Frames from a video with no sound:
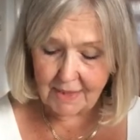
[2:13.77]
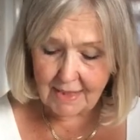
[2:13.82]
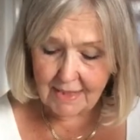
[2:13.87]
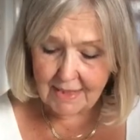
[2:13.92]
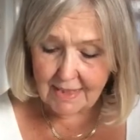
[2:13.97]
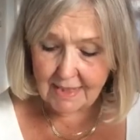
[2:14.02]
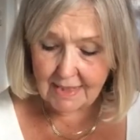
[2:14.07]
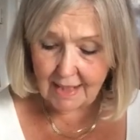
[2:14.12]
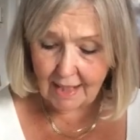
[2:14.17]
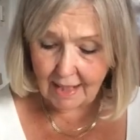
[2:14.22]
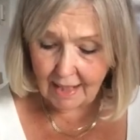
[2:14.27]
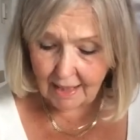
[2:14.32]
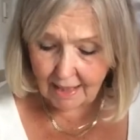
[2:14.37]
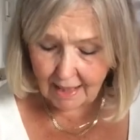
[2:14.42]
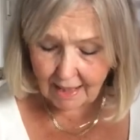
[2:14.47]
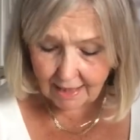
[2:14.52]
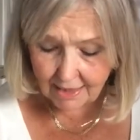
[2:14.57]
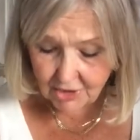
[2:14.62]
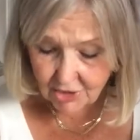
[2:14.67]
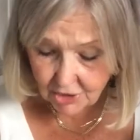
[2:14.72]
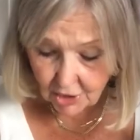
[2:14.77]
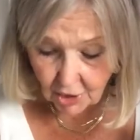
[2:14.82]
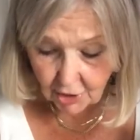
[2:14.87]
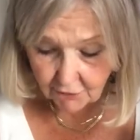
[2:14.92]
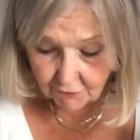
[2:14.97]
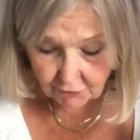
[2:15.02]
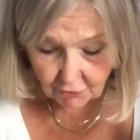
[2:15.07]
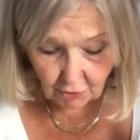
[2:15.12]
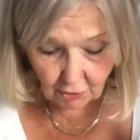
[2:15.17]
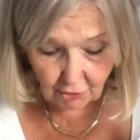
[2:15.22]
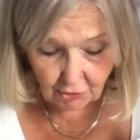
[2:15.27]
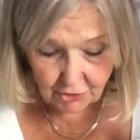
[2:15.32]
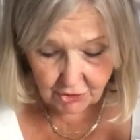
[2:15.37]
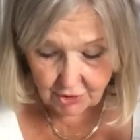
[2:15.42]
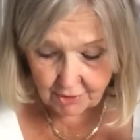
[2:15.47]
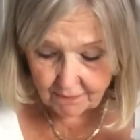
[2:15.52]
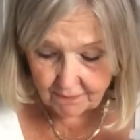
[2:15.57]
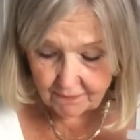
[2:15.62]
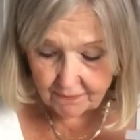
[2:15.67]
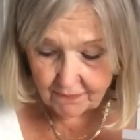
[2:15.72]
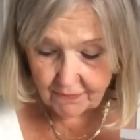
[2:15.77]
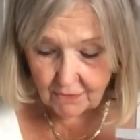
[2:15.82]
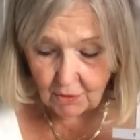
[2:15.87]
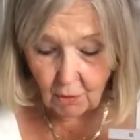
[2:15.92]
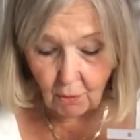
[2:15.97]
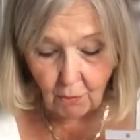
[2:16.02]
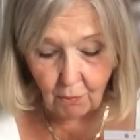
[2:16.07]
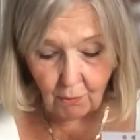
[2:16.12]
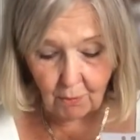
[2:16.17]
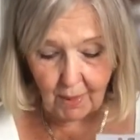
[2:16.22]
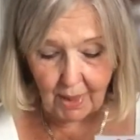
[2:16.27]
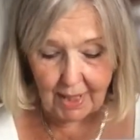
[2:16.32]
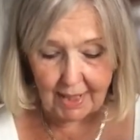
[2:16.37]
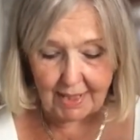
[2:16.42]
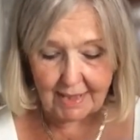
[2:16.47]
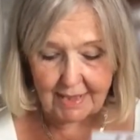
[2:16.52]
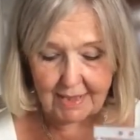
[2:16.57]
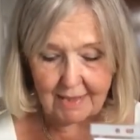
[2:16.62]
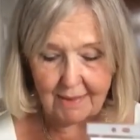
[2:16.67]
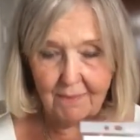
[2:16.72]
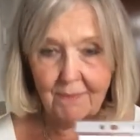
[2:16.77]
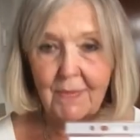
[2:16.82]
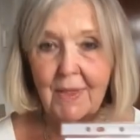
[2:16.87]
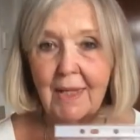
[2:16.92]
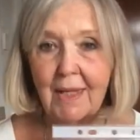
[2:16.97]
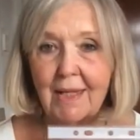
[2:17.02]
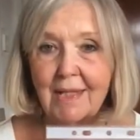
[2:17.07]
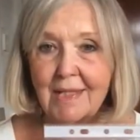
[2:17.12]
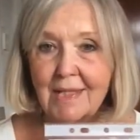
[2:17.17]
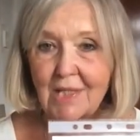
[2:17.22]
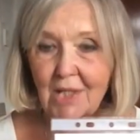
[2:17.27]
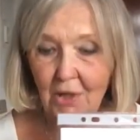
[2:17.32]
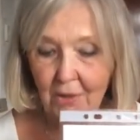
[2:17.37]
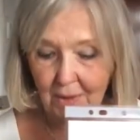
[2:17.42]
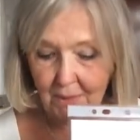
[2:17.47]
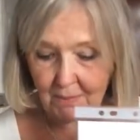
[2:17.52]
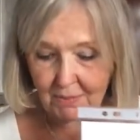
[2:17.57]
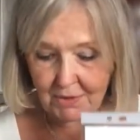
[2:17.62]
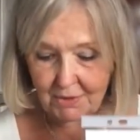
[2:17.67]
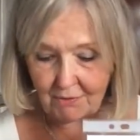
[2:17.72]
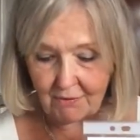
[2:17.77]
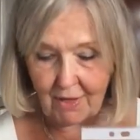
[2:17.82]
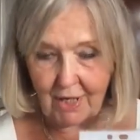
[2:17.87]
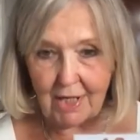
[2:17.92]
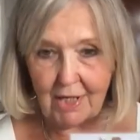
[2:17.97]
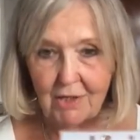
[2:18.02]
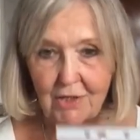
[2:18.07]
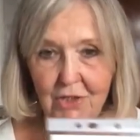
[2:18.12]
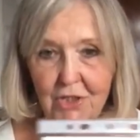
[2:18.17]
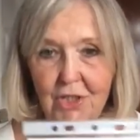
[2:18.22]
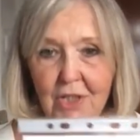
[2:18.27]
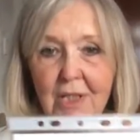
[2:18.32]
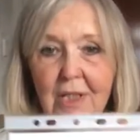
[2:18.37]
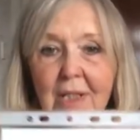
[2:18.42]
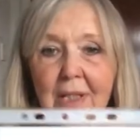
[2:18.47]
serve God always." And so it was arranged.